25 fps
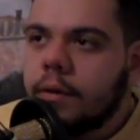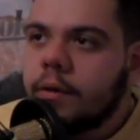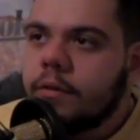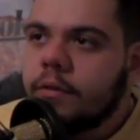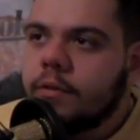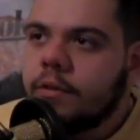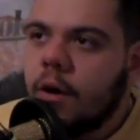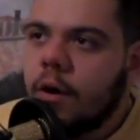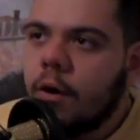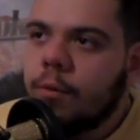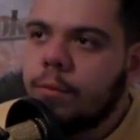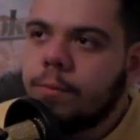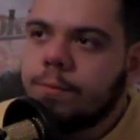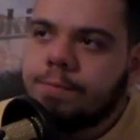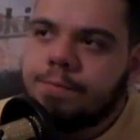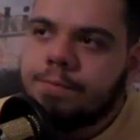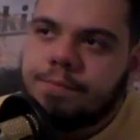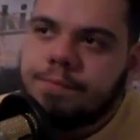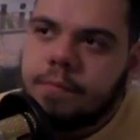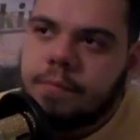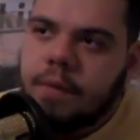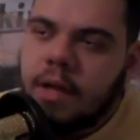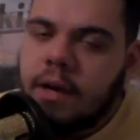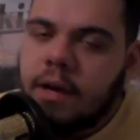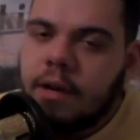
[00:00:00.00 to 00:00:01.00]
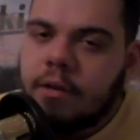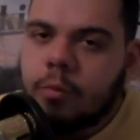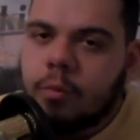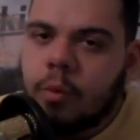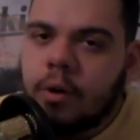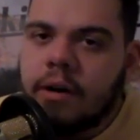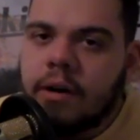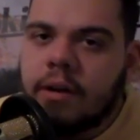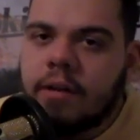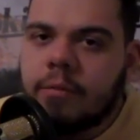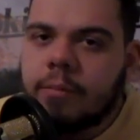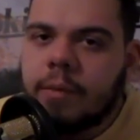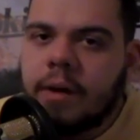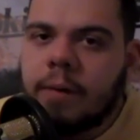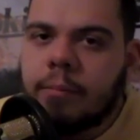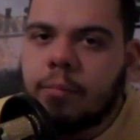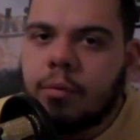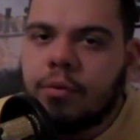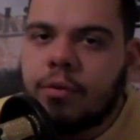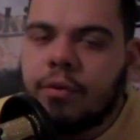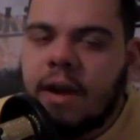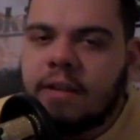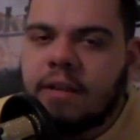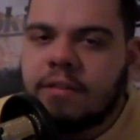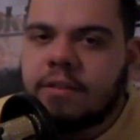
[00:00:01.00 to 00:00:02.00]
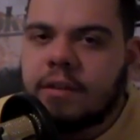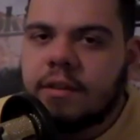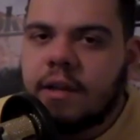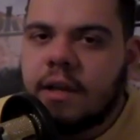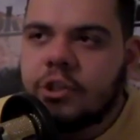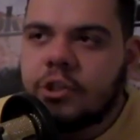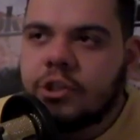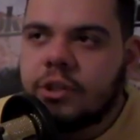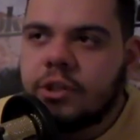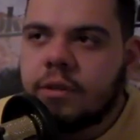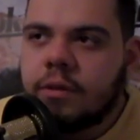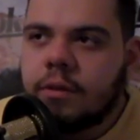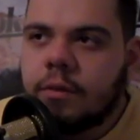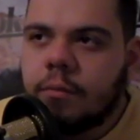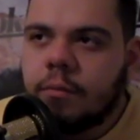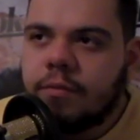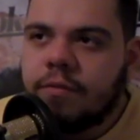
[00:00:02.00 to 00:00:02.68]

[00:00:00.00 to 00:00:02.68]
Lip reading: So it is what it is, man. Procrastination,